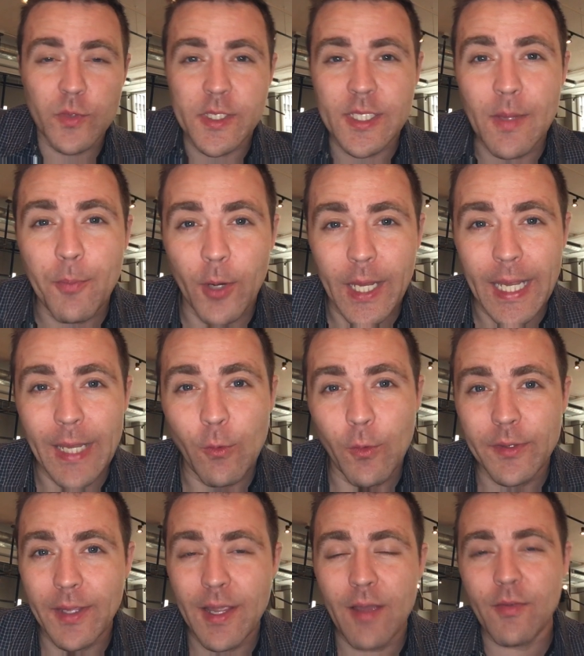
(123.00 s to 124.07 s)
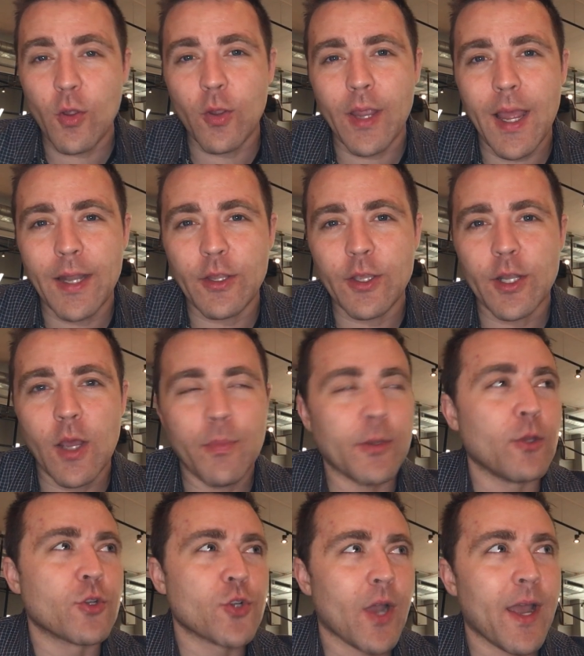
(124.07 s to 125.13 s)
reciprocate what they have going on. You get up and
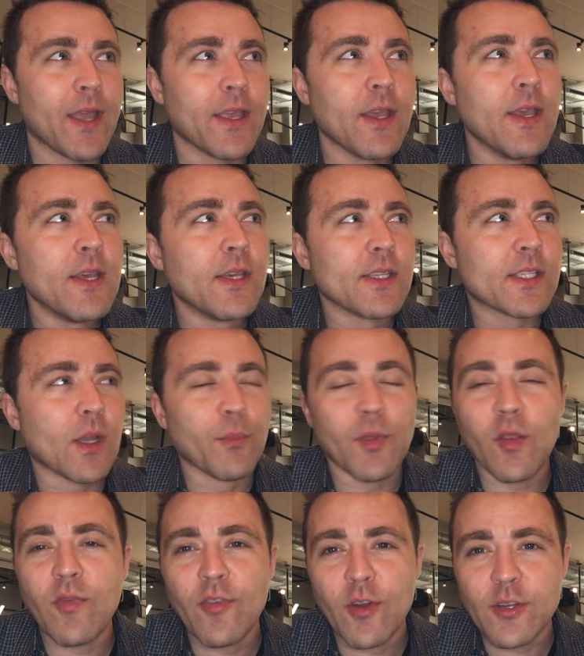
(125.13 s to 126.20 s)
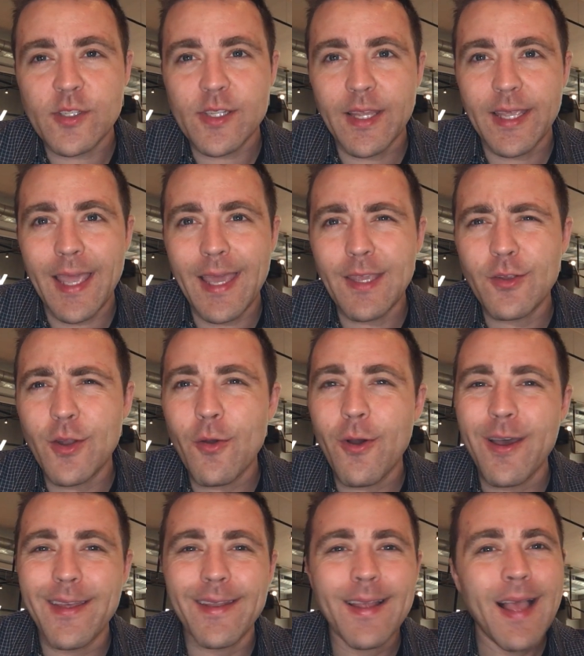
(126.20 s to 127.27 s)
you try something first, like, hey, you know
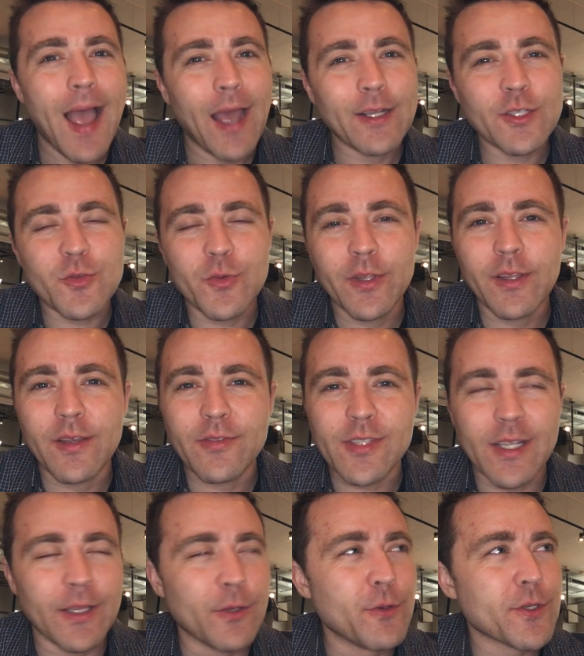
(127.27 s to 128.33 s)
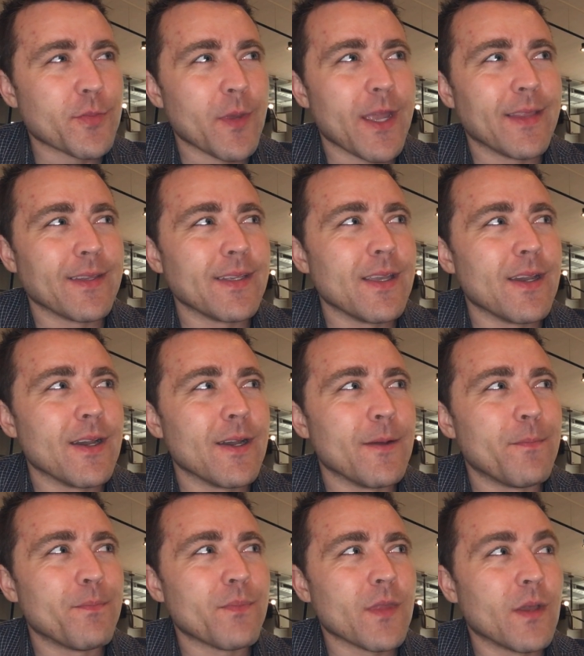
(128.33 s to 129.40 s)
what, I just really love St. Louis, man. Let
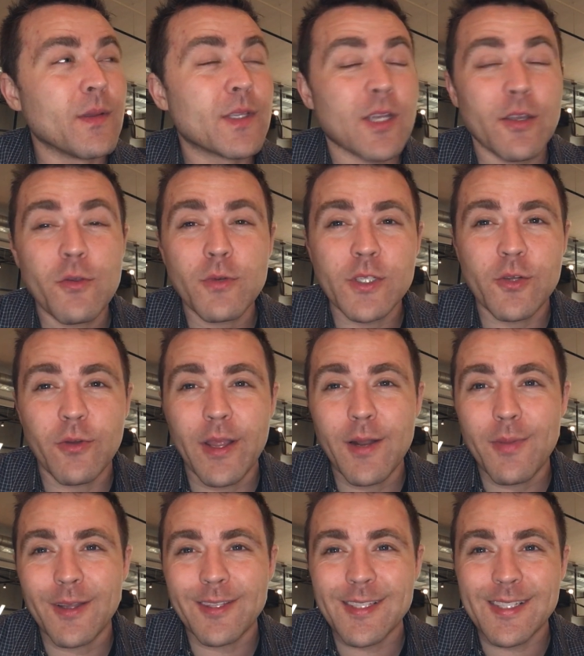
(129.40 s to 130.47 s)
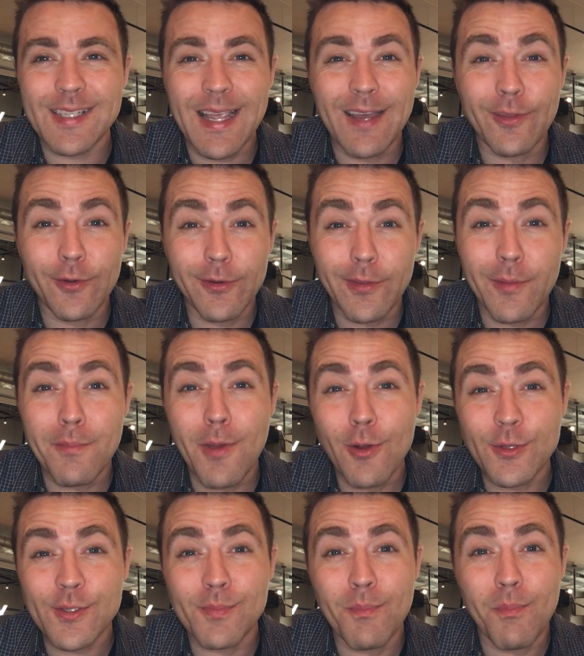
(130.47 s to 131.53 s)
me tell you what's great about this town. There are the
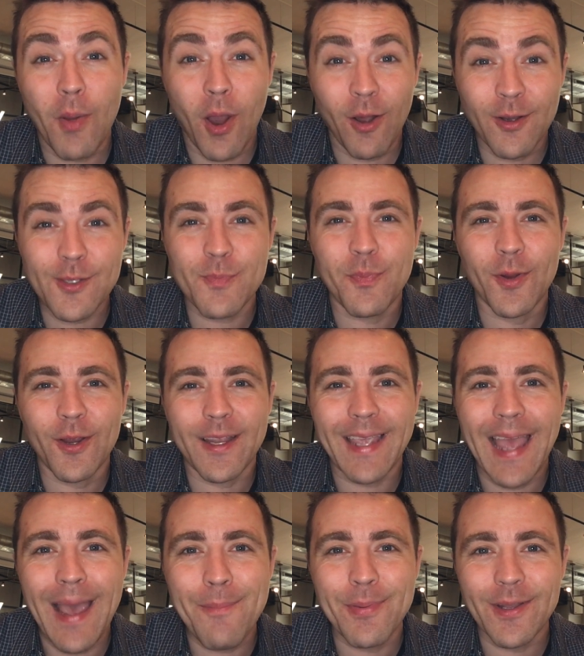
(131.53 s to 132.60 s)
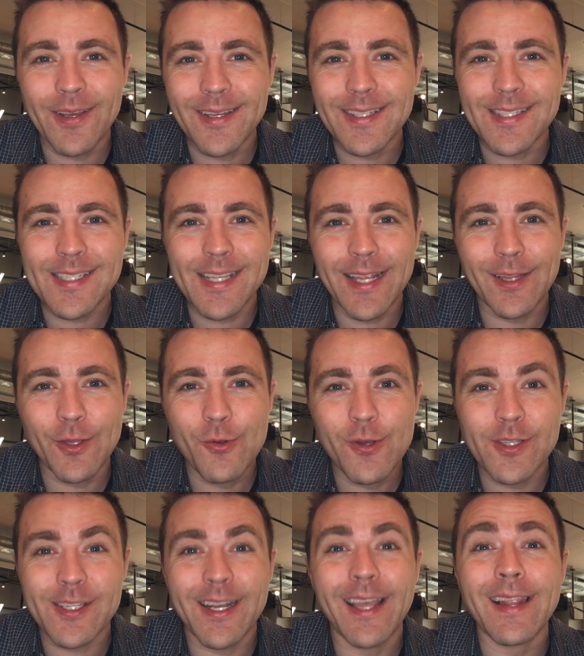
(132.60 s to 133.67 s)
most bars per capita in St.
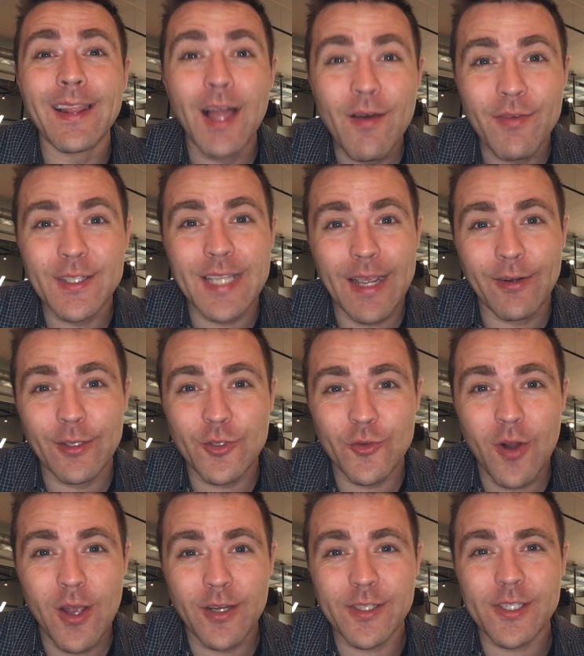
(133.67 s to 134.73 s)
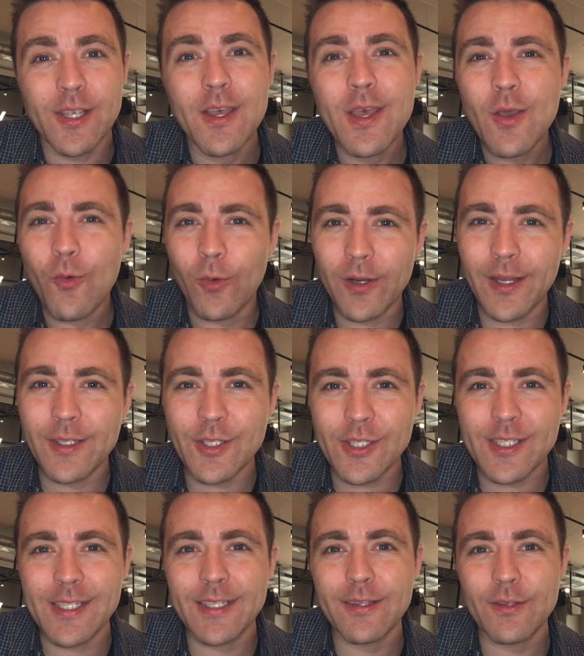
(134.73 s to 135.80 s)
Louis, and I love a town of drunks. What did I
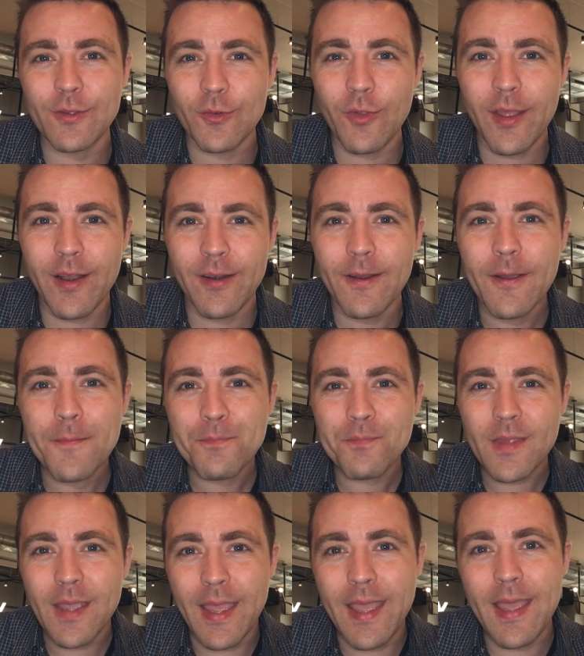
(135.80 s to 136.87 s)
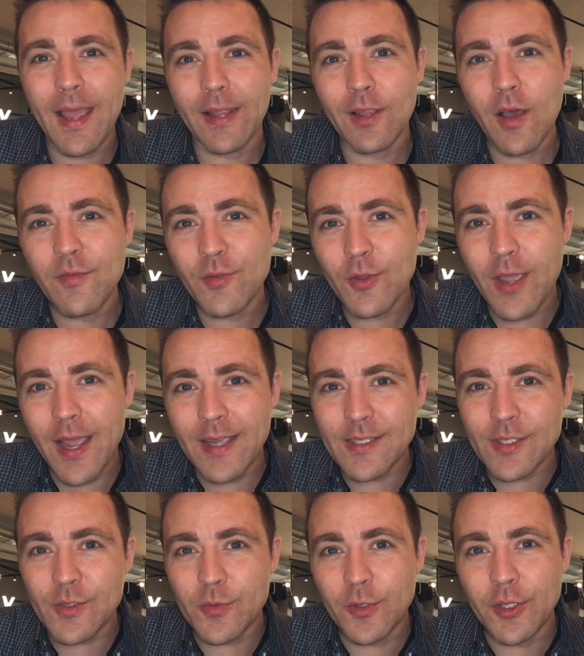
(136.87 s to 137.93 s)
just do there? Hey, I love you guys,
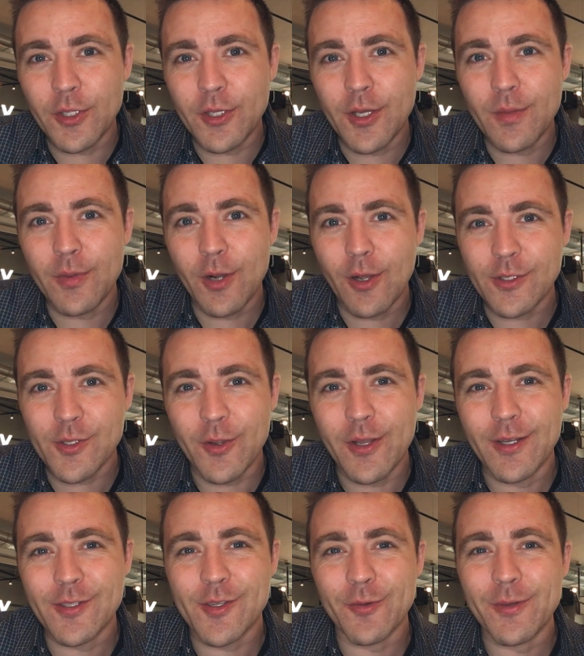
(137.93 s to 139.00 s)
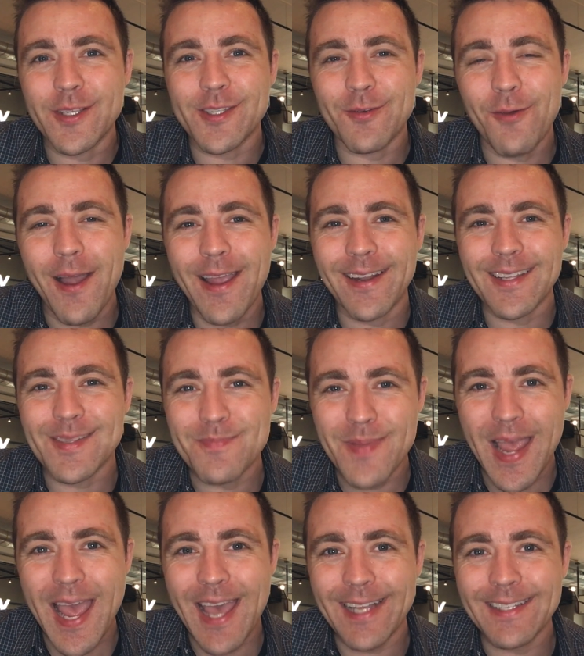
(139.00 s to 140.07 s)
it's really good, but also here's the reason why, and it's
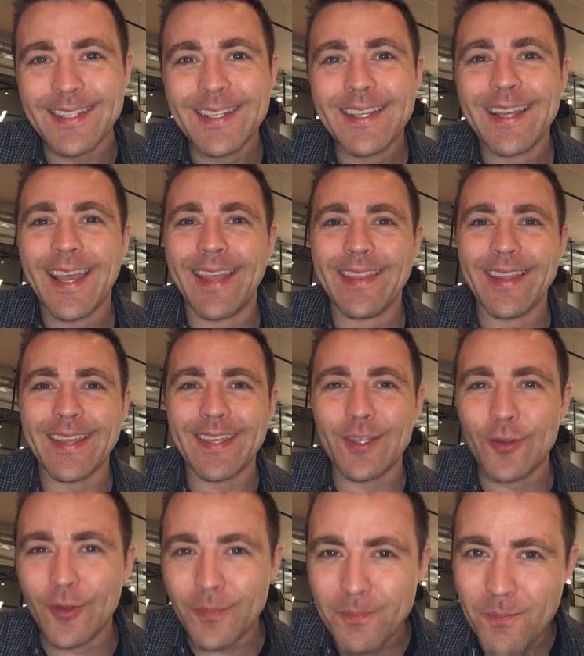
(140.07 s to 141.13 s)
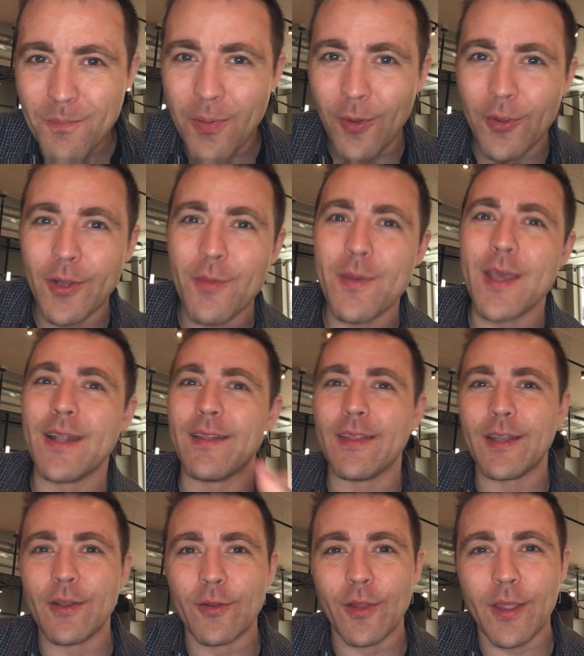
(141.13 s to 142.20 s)
bad. And like you're pulling them in, and
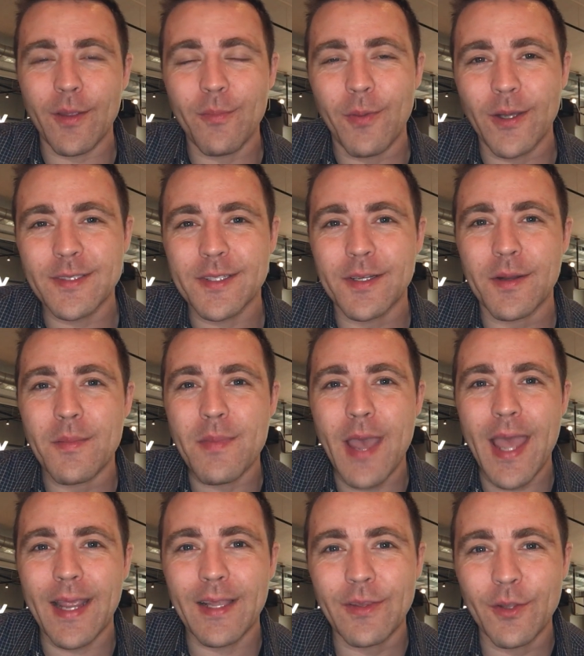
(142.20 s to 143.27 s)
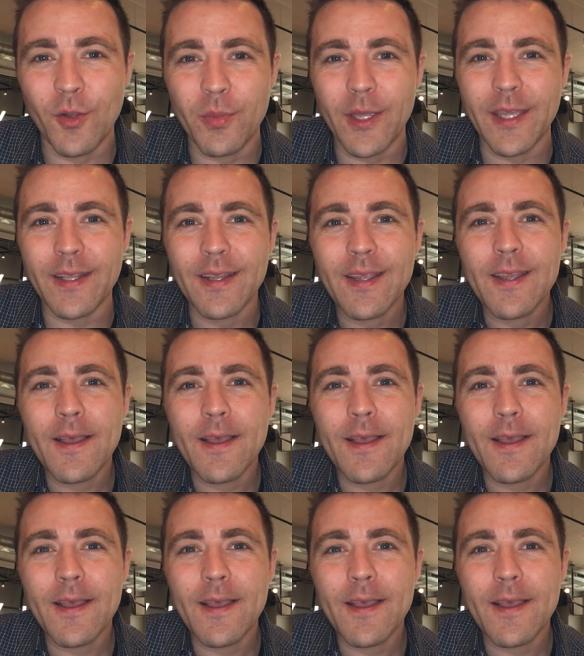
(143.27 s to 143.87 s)
then you're like busting them back a little bit.